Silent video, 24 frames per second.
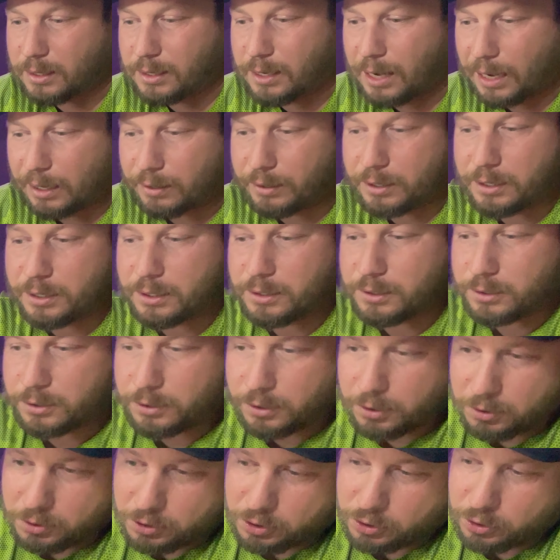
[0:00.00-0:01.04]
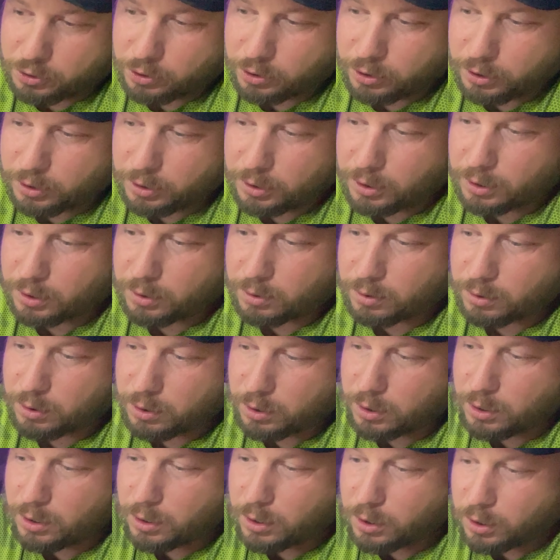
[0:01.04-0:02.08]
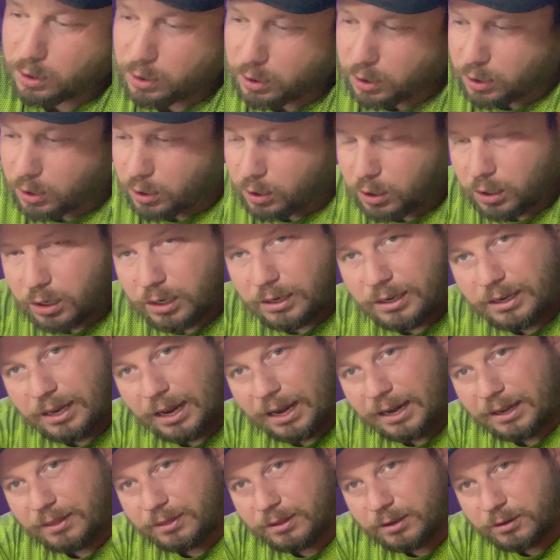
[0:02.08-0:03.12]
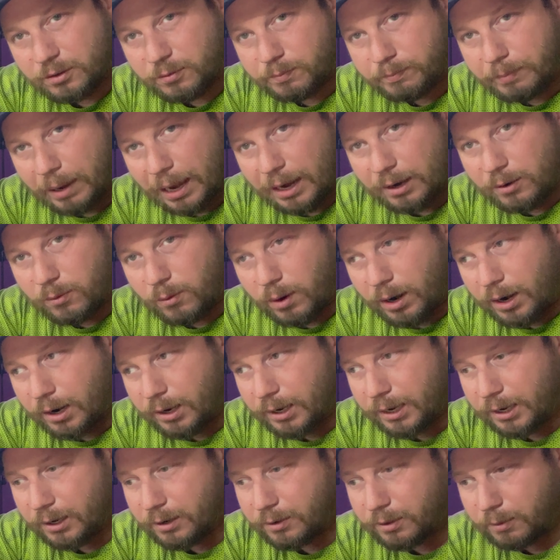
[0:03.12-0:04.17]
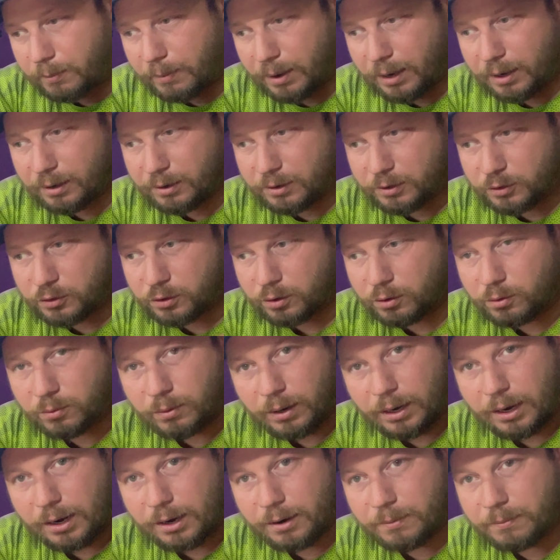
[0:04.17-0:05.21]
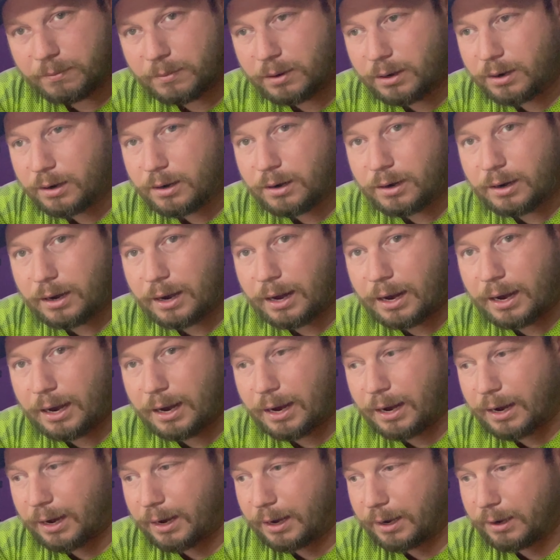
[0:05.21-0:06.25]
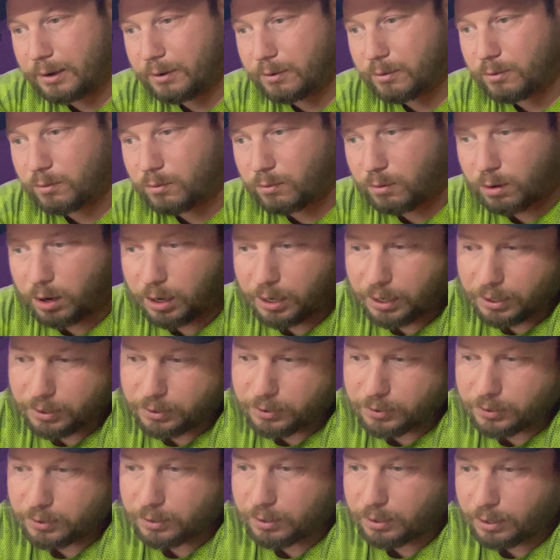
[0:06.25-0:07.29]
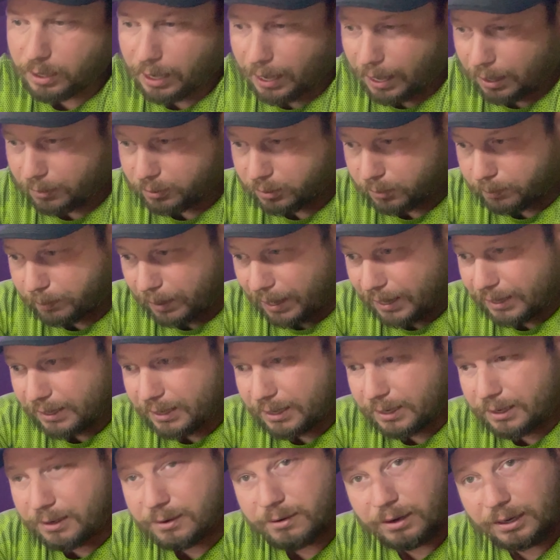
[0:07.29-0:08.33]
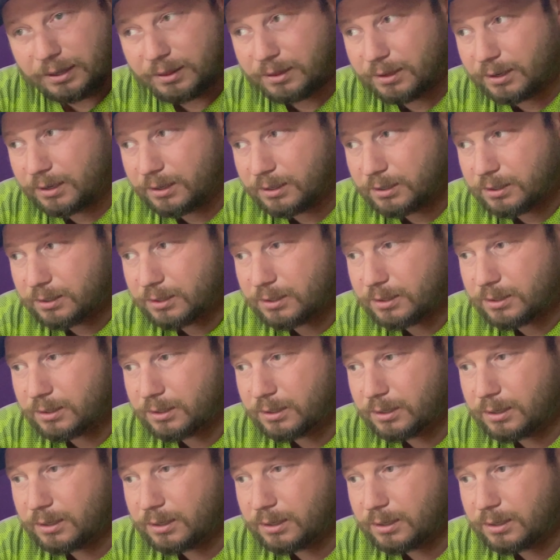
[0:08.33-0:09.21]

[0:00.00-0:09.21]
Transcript: Technically, you should take this back wire here, the main control wire, and run it out the back end like this.